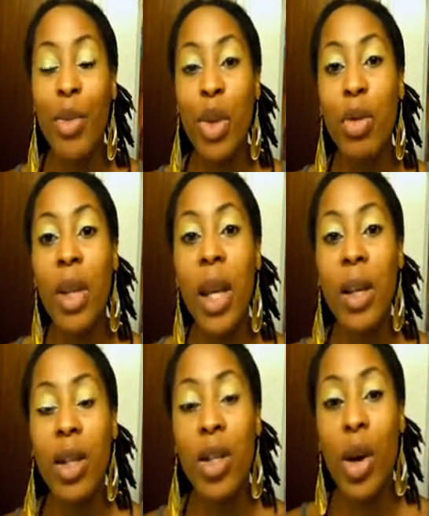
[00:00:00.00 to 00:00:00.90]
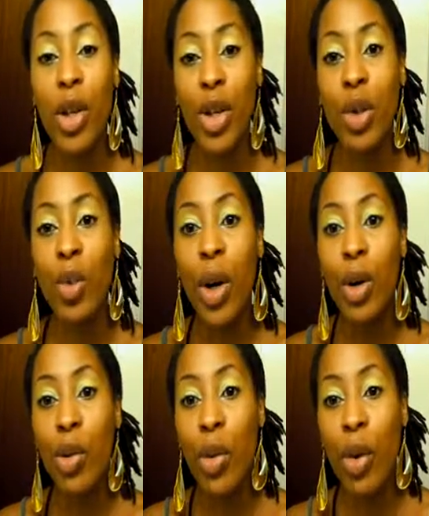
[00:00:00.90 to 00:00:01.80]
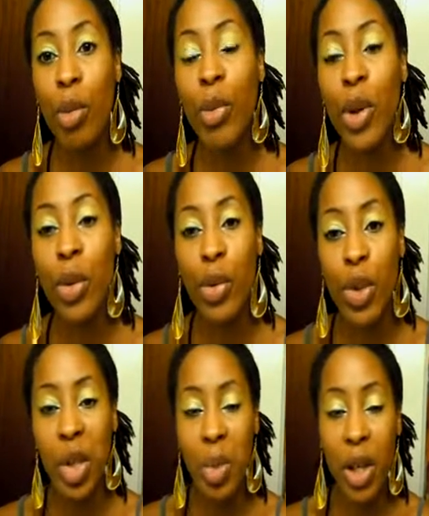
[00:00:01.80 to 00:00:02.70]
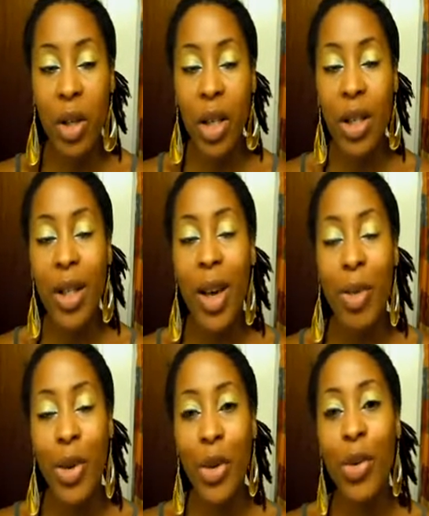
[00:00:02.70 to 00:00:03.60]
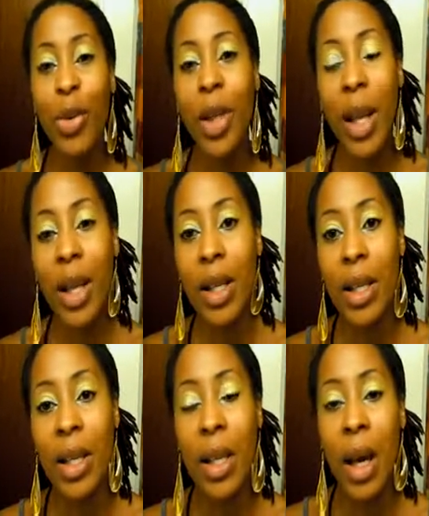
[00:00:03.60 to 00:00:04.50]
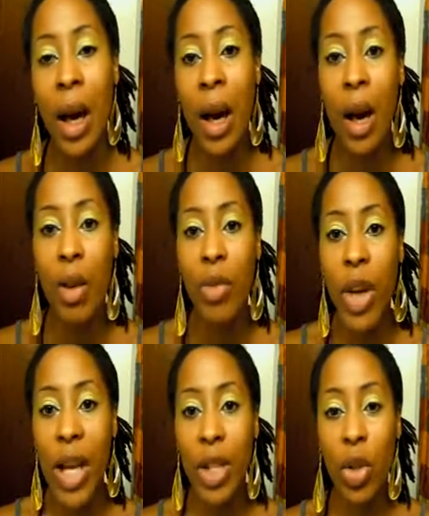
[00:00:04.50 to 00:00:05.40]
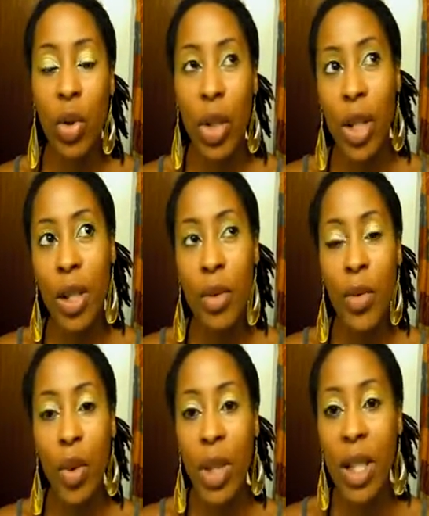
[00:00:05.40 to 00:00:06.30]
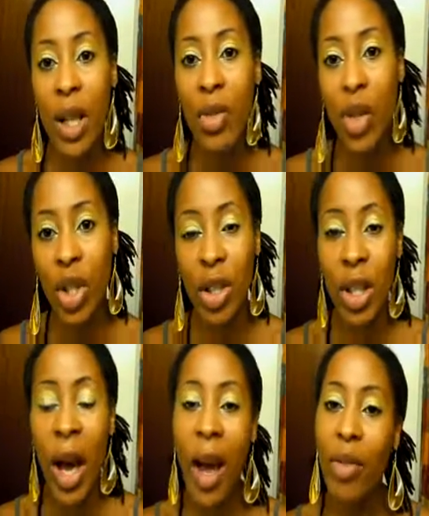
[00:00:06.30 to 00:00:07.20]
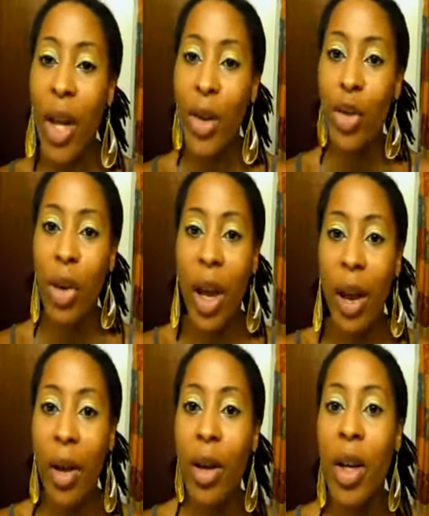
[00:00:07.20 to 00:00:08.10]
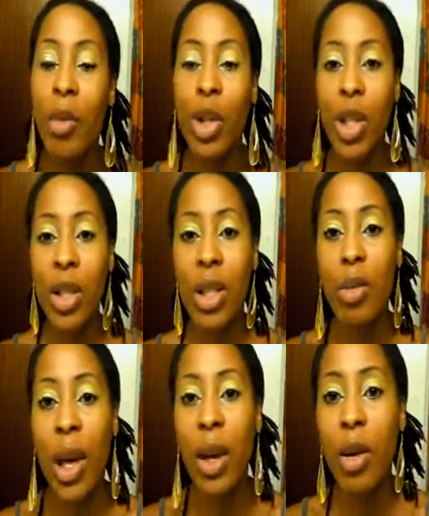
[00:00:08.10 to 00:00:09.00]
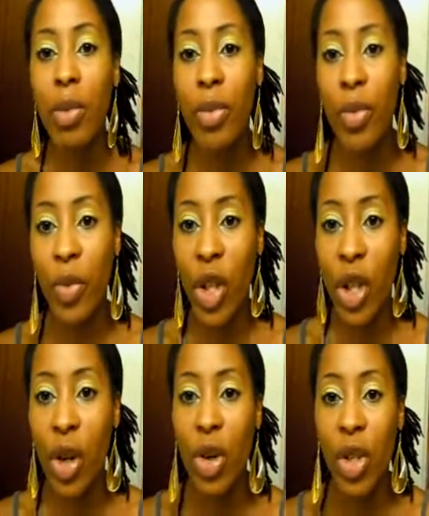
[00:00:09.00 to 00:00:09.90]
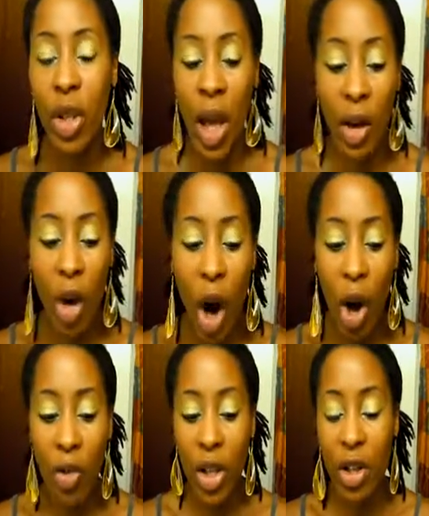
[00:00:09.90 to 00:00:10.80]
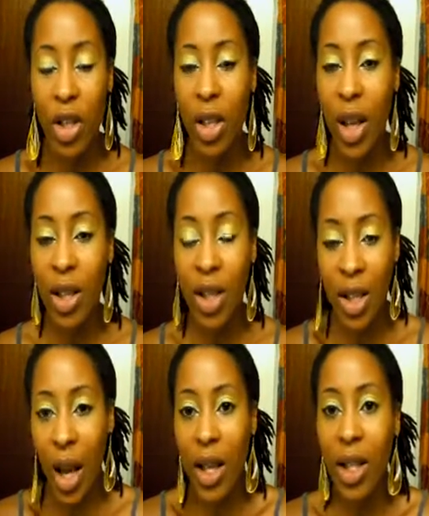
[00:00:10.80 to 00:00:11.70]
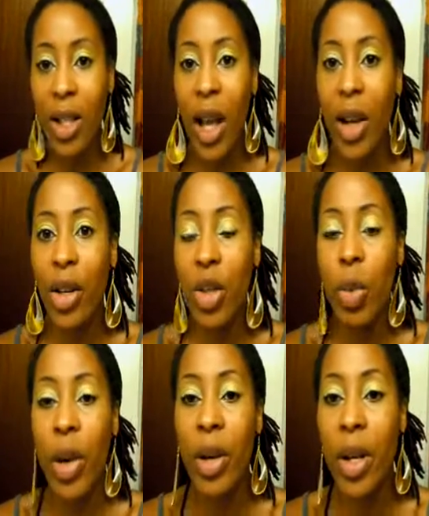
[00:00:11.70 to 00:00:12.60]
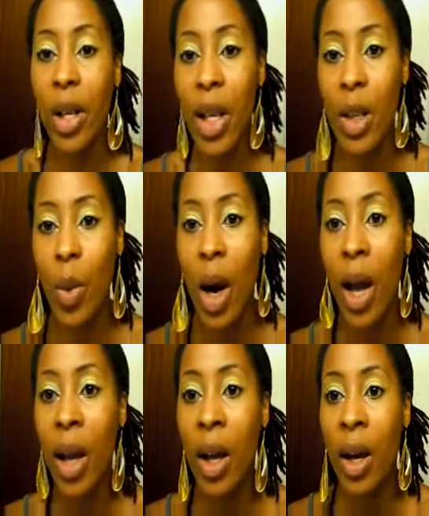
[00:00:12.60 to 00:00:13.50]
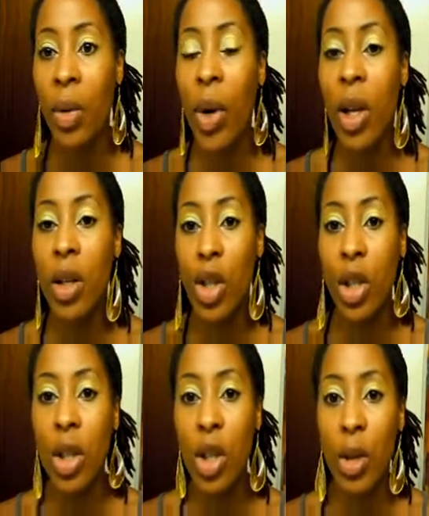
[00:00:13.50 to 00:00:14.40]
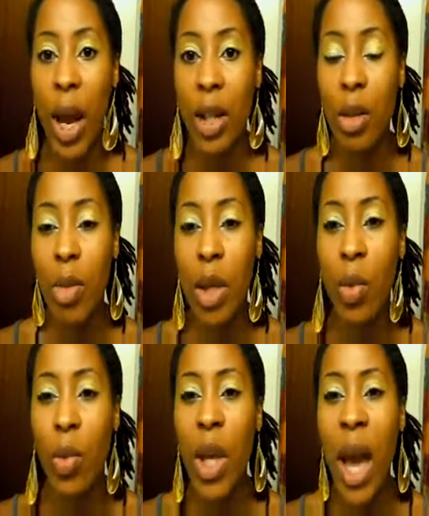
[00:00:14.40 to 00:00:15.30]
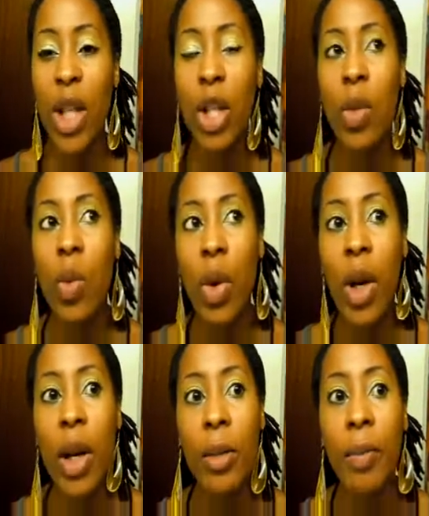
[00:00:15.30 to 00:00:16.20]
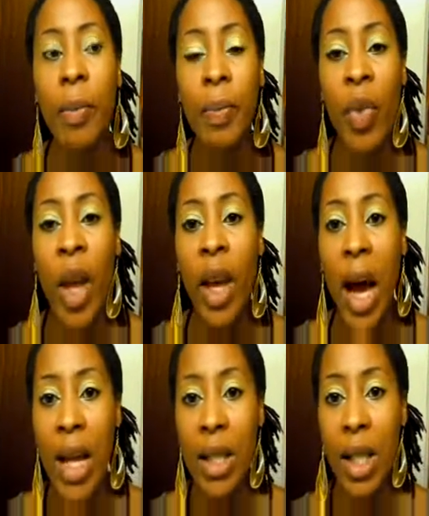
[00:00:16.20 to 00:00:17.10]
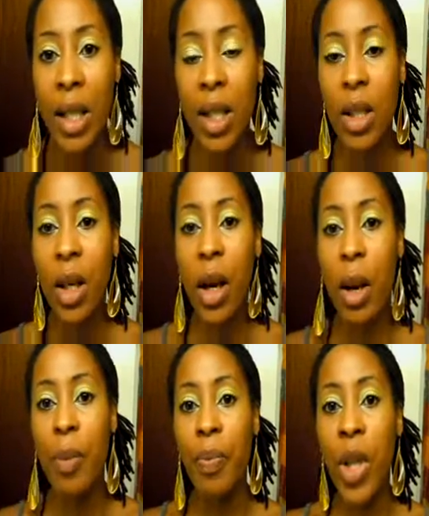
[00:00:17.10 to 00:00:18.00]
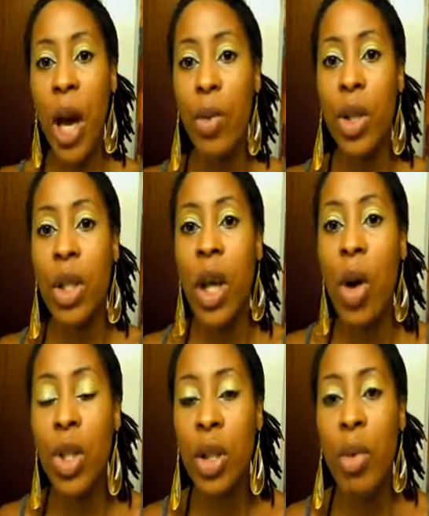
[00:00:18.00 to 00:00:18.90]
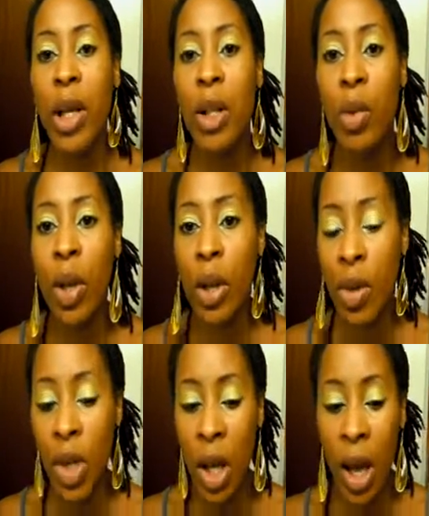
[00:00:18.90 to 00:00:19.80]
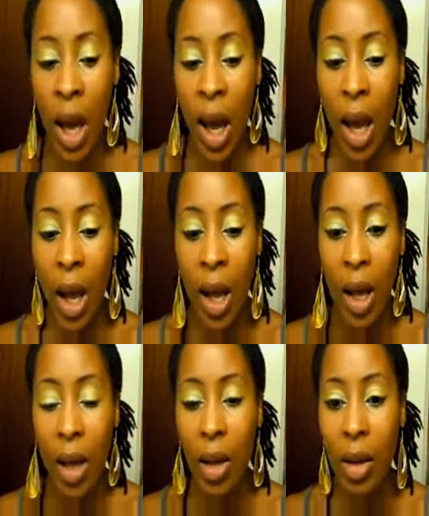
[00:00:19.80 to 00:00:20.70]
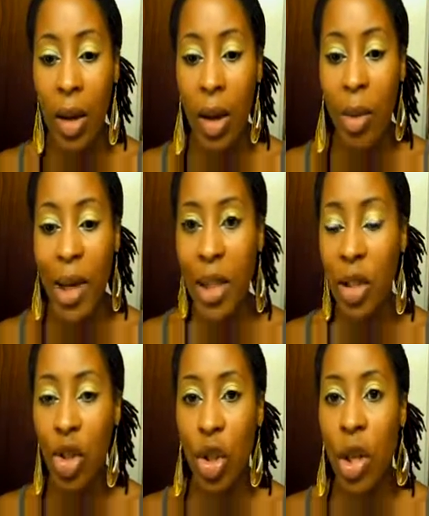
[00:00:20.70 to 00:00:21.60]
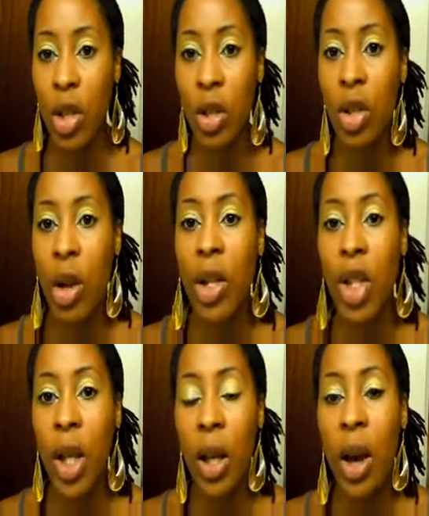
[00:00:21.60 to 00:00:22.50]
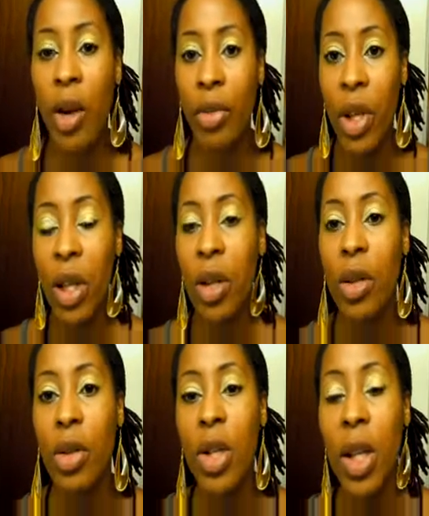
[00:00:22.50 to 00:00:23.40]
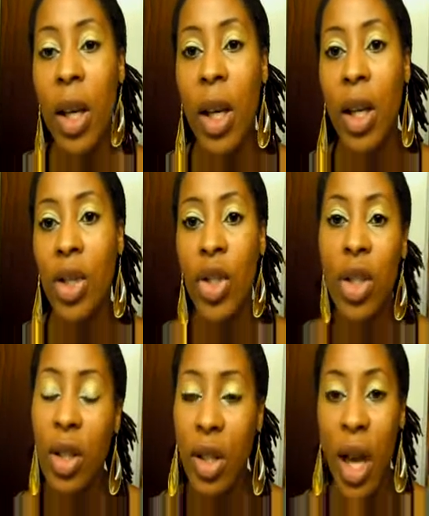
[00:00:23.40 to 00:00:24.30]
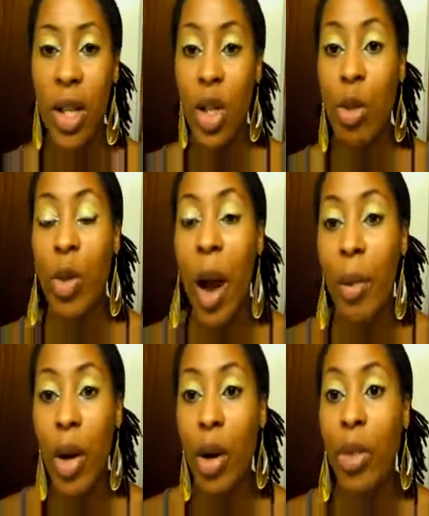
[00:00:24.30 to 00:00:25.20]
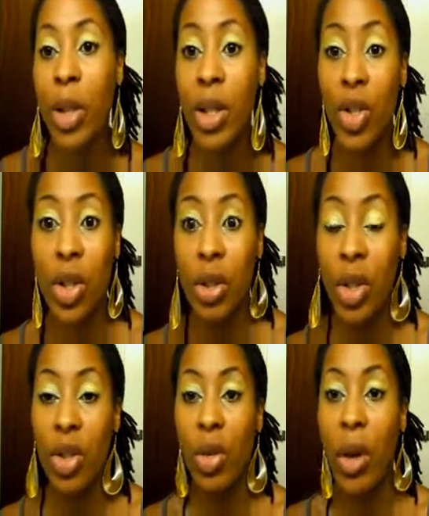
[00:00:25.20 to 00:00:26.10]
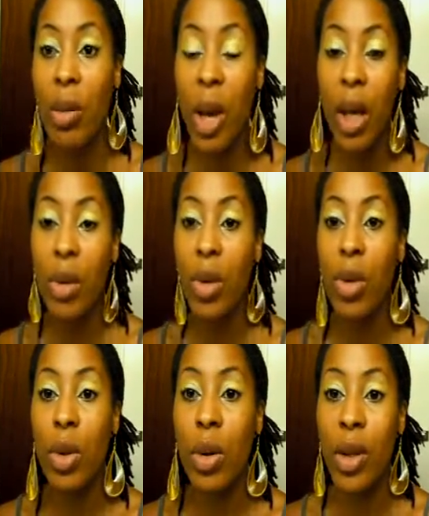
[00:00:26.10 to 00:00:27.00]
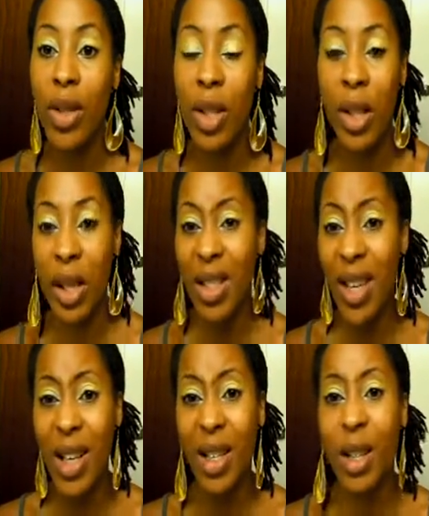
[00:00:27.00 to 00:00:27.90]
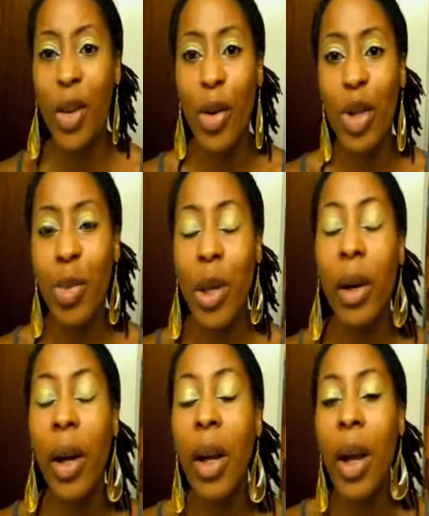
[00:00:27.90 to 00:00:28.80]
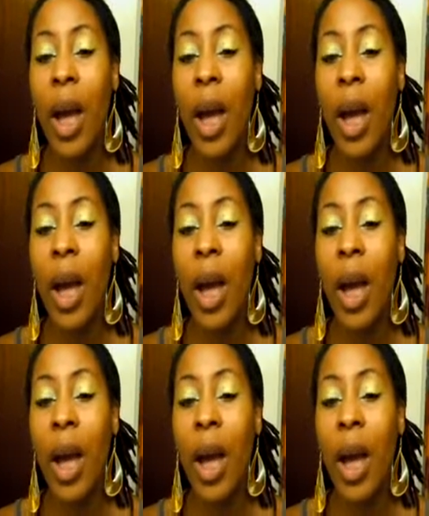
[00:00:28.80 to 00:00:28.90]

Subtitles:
You ladies are just wonderful, beautiful spirits, beautiful ladies. Phasionqueen27, she does not have natural hair, but she does makeup videos and a lot of haul videos, and I just like her spirit, and that's why what initially attracted me. We actually won a contest that was hosted by someone else, and I started checking out her videos and just decided to subscribe to her because she does great makeup tutorials, and like I said, I just love her spirit.